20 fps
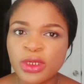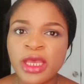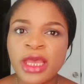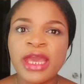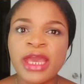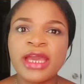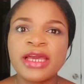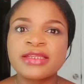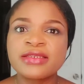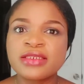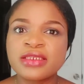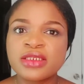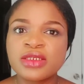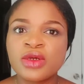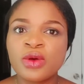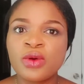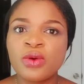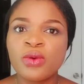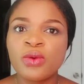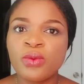and
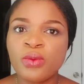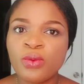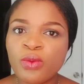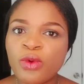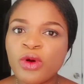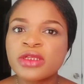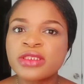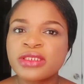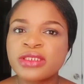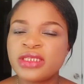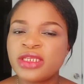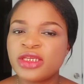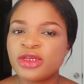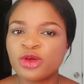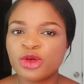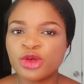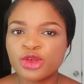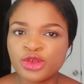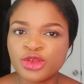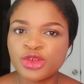what they
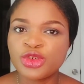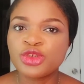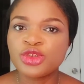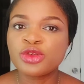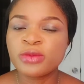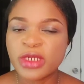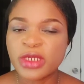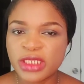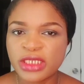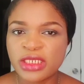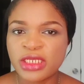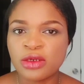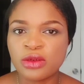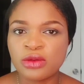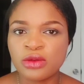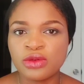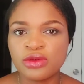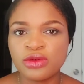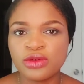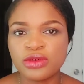consume and
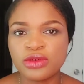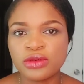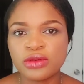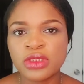download.